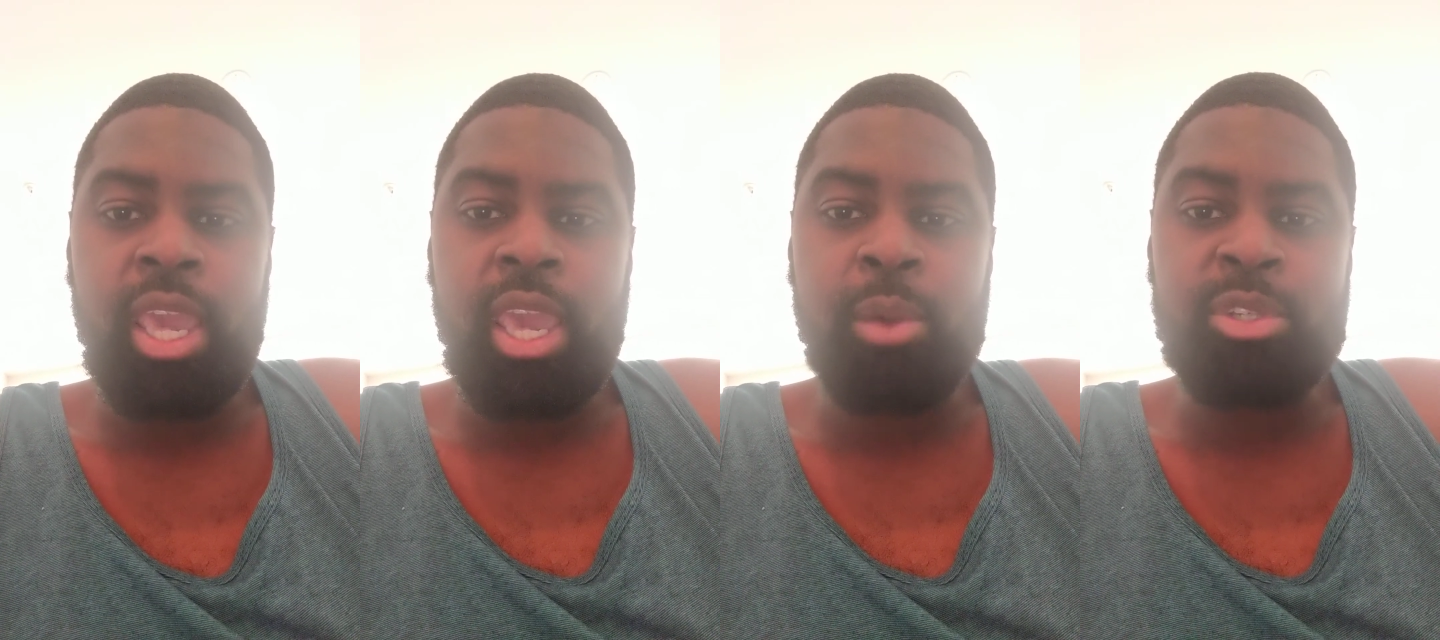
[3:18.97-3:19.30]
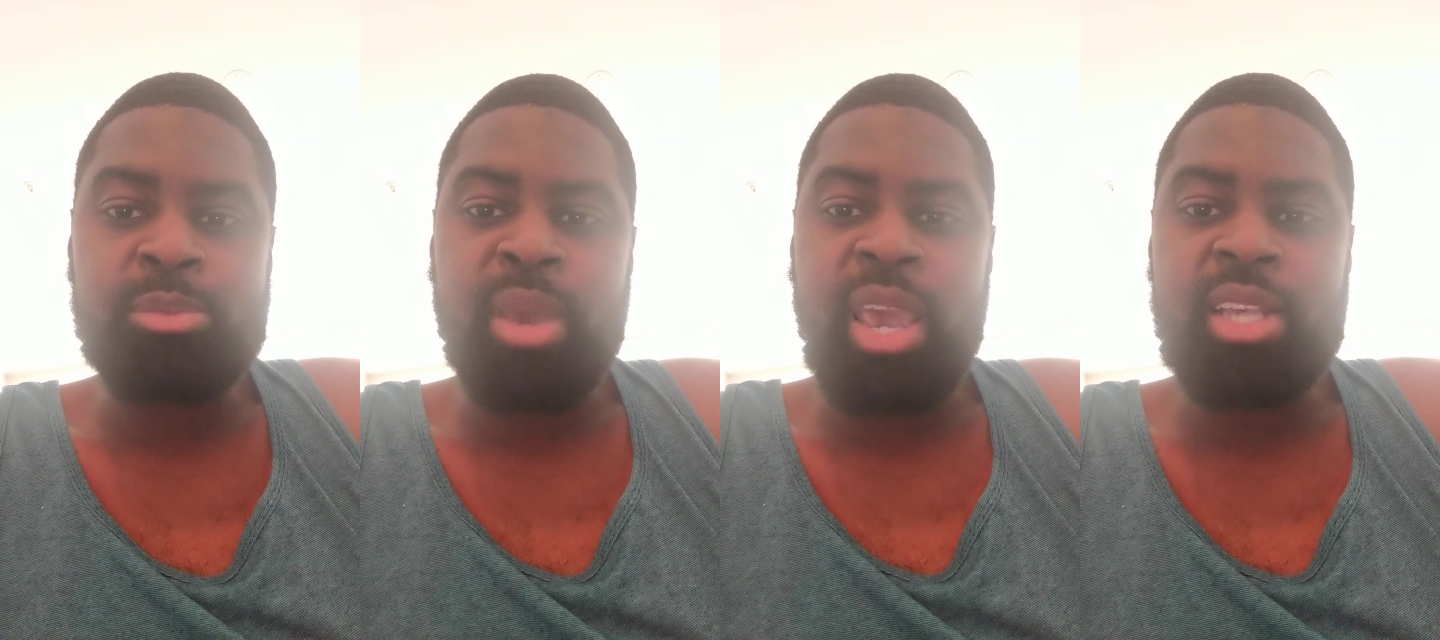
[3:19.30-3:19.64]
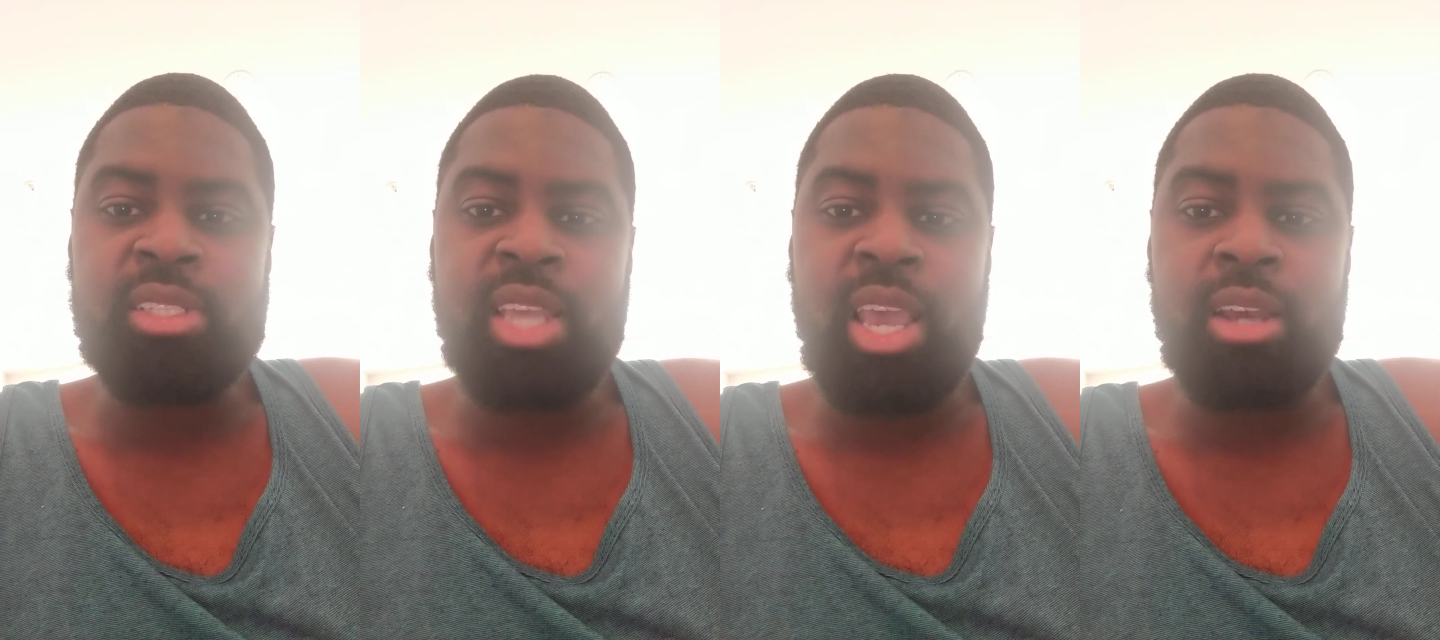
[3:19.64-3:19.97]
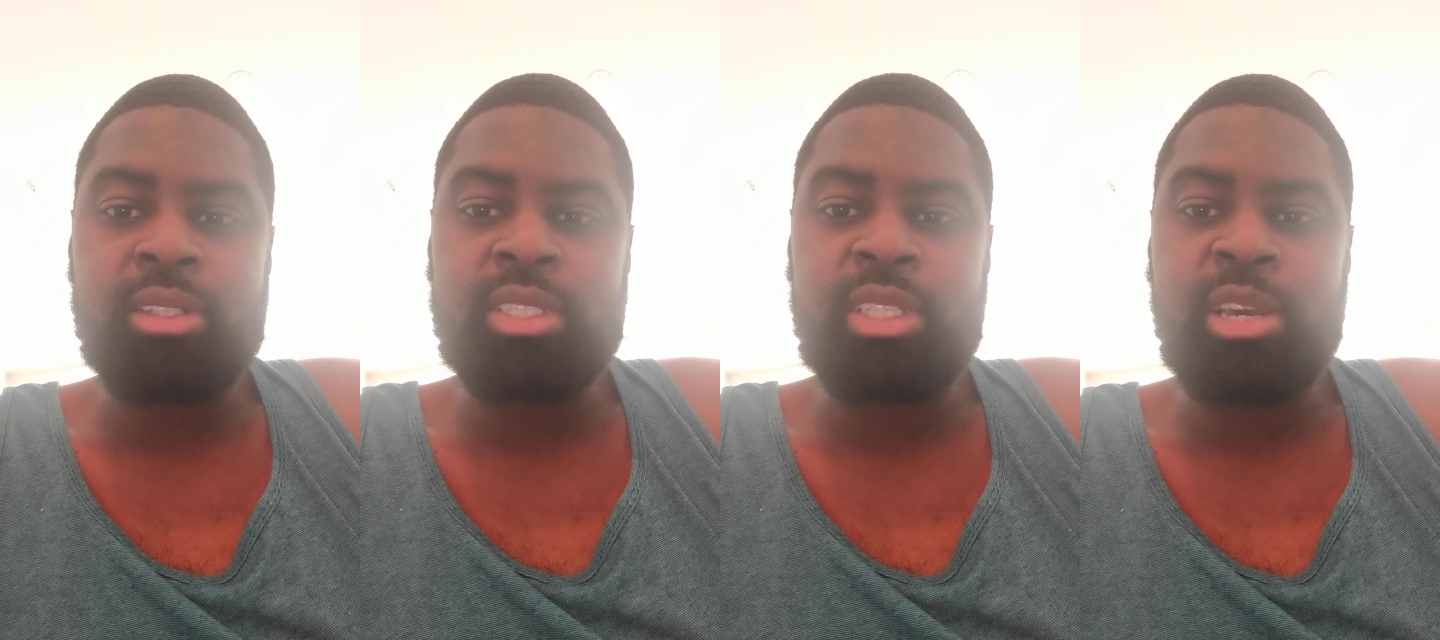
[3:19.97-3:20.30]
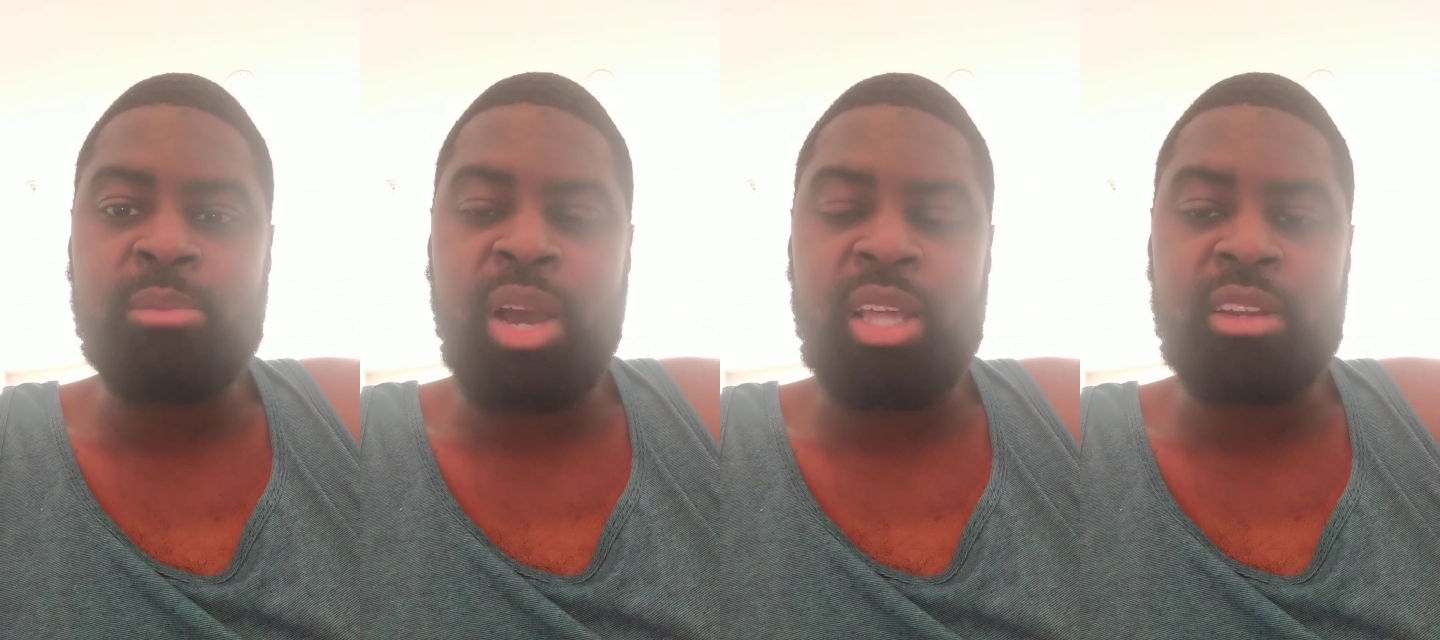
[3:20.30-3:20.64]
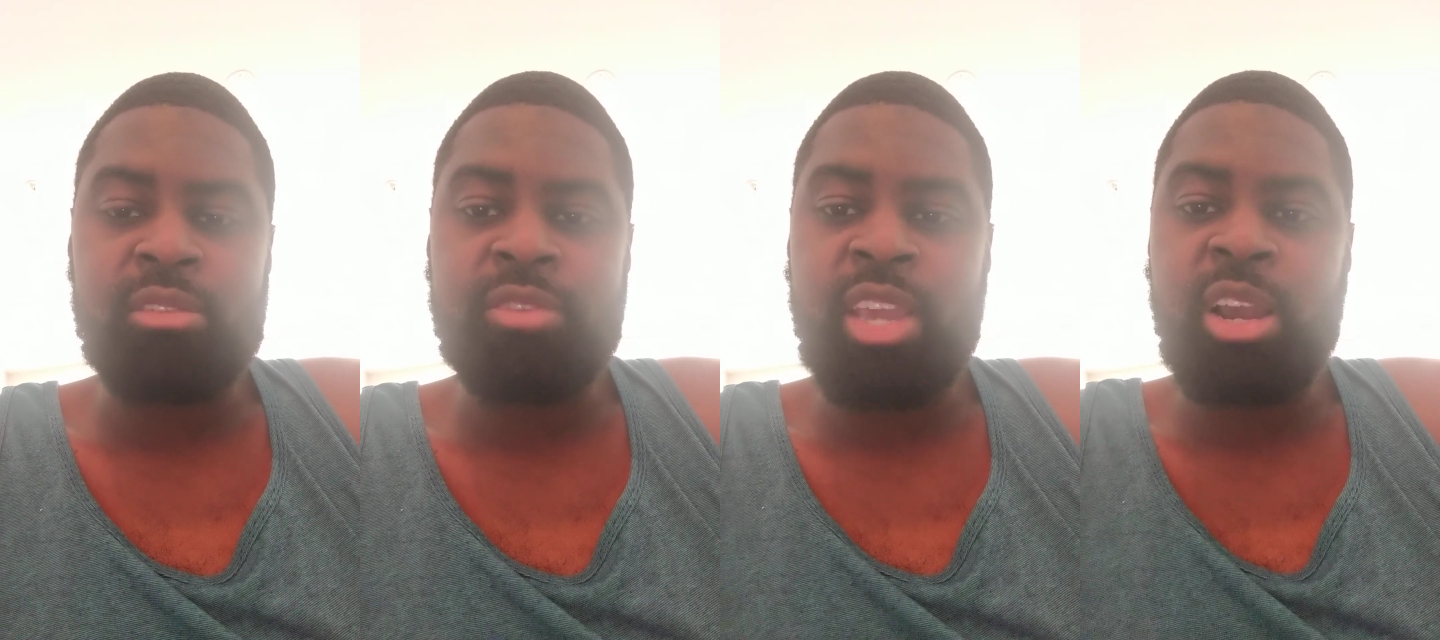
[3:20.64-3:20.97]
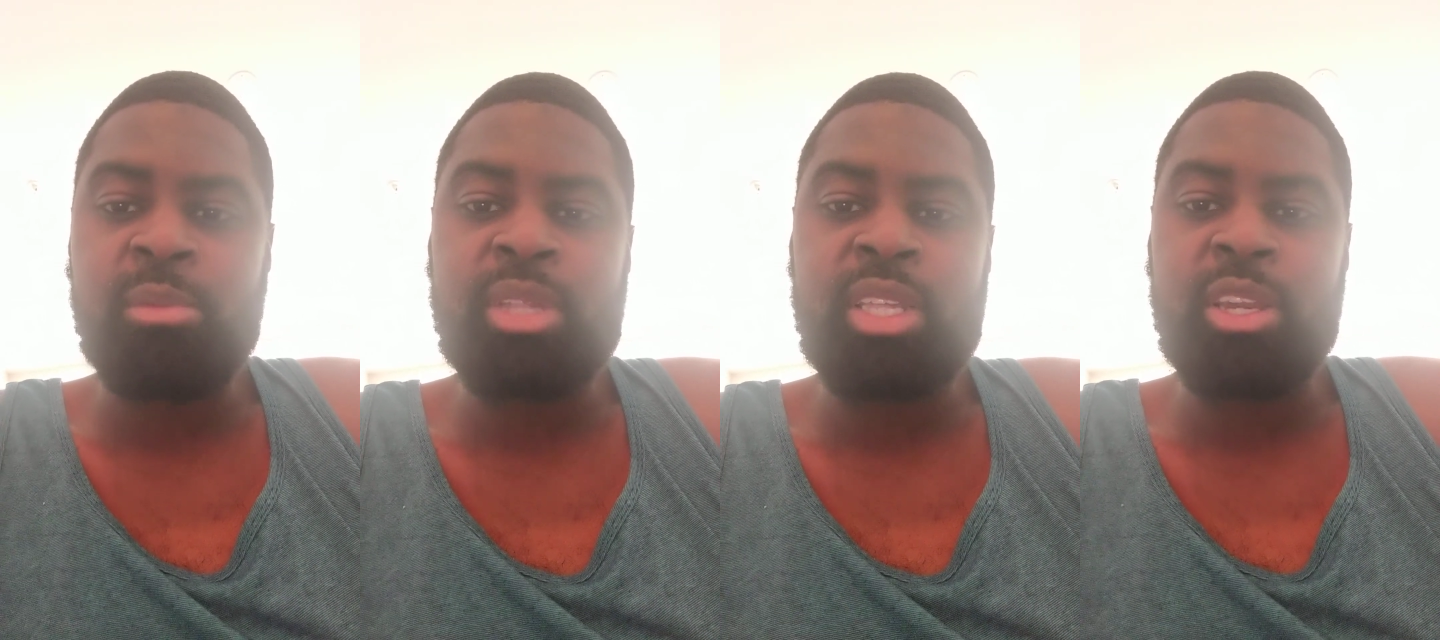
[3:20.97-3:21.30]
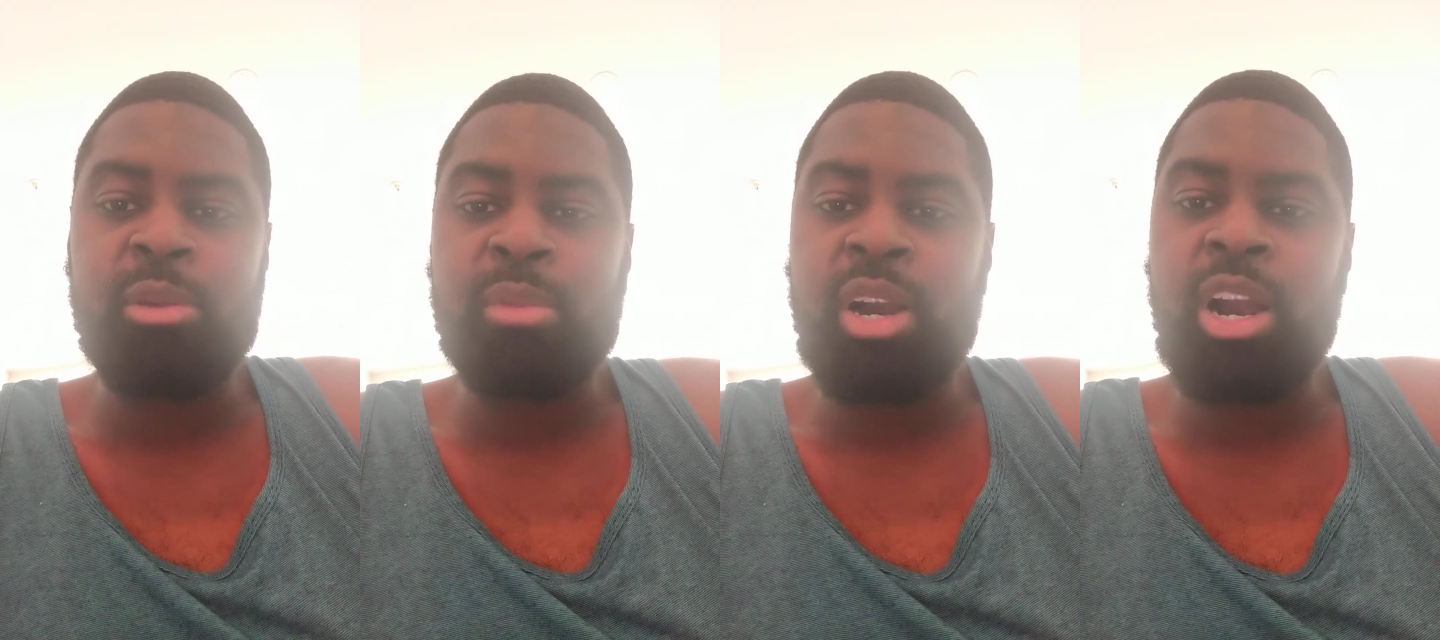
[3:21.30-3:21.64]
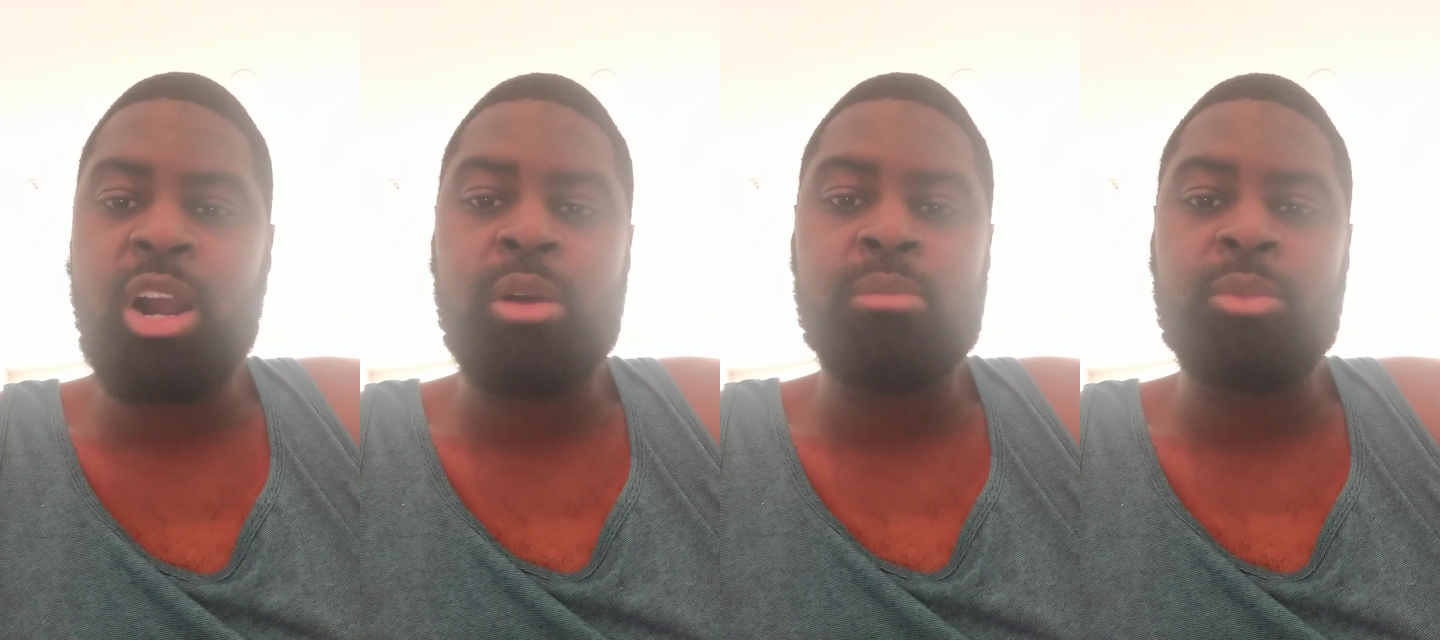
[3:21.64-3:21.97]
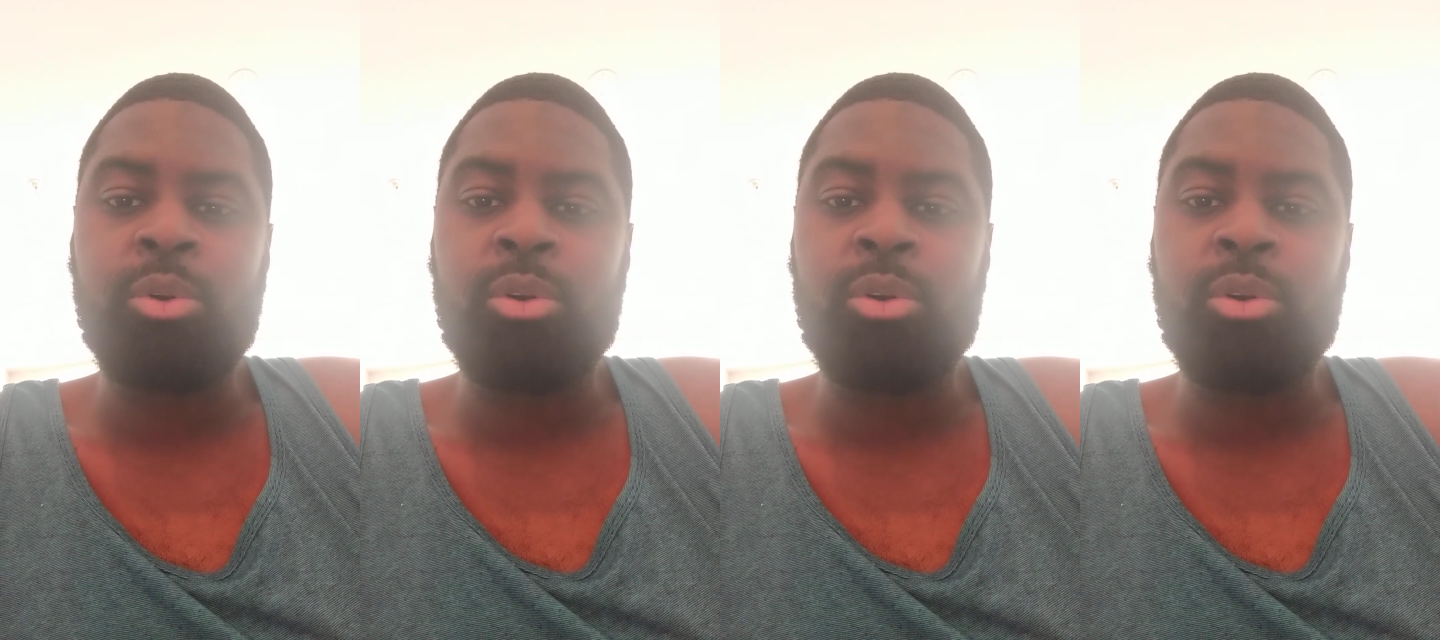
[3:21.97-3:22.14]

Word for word: It was passed down to them by their family, their mom,